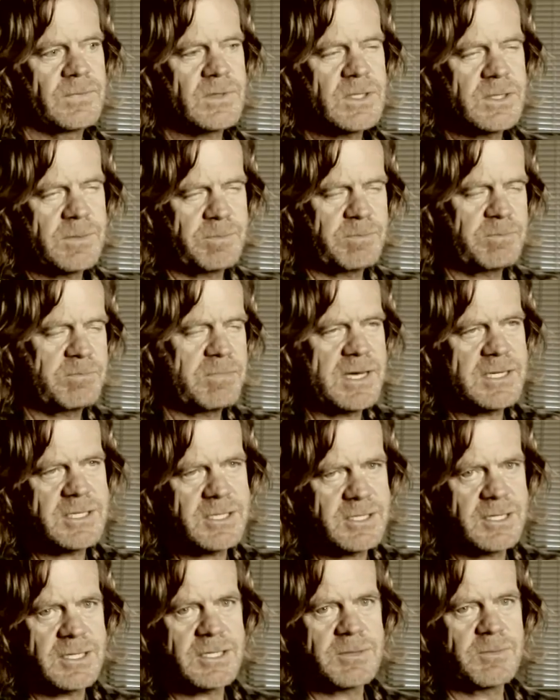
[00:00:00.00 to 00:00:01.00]
It's the
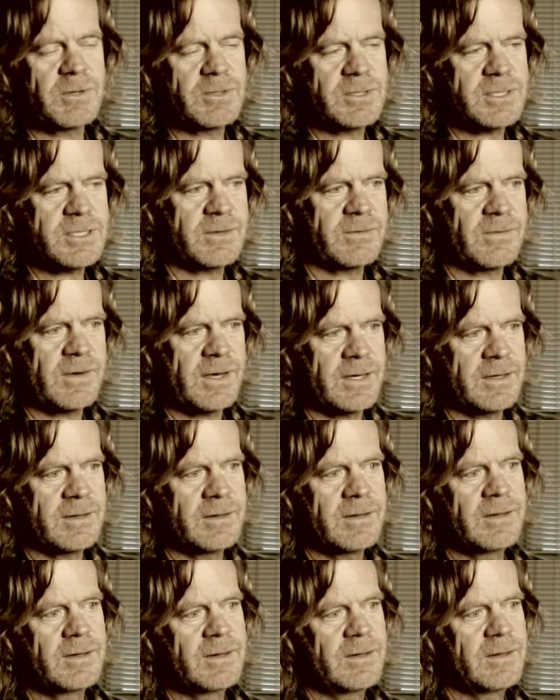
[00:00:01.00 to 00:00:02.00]
best experience I've had
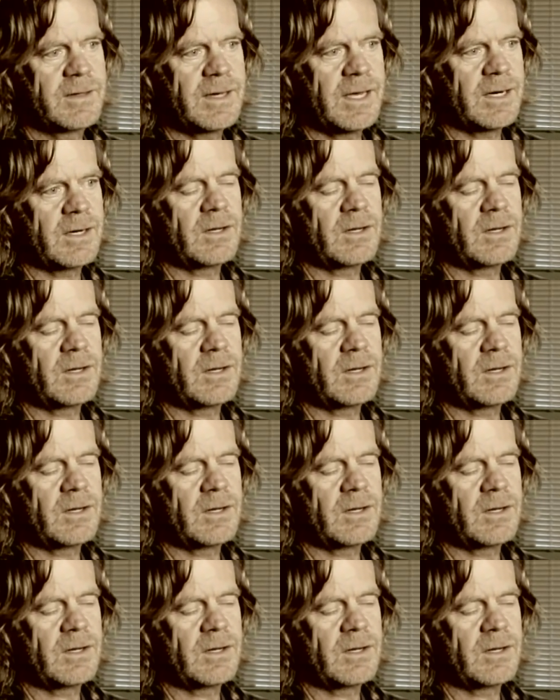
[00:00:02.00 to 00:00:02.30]
in a